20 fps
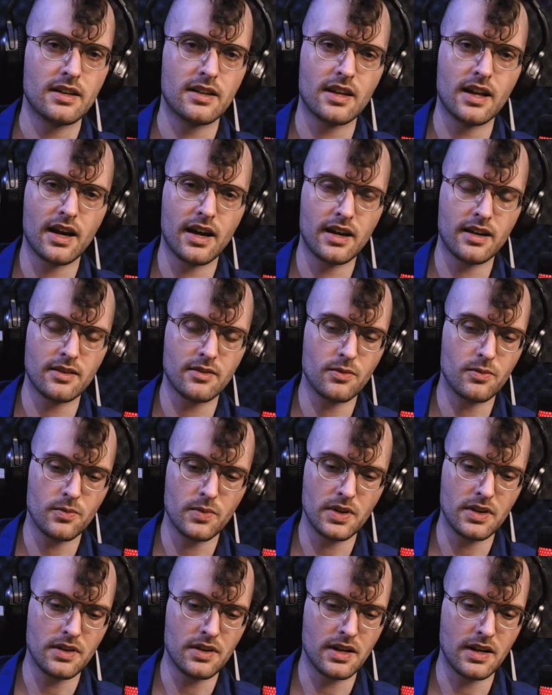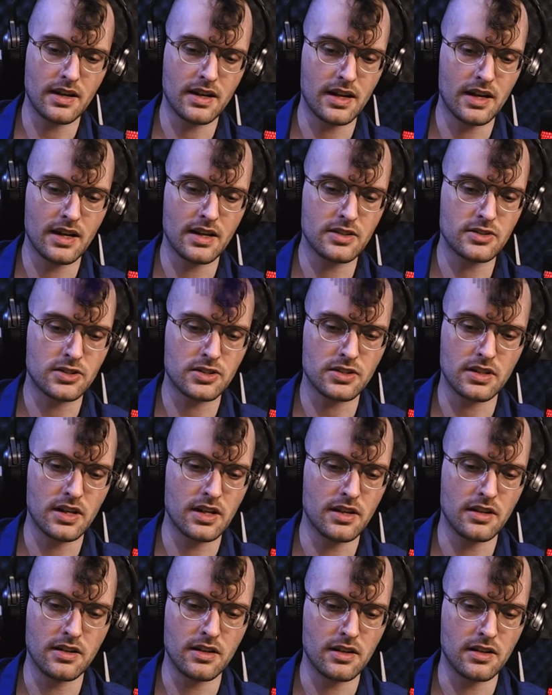that we engaged
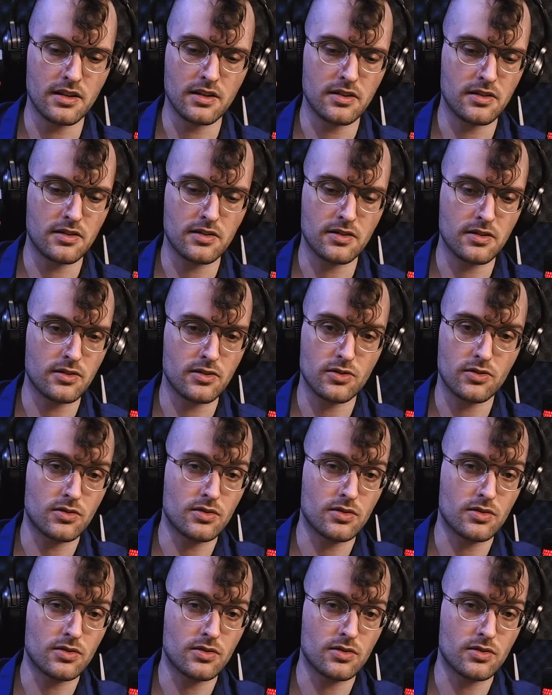in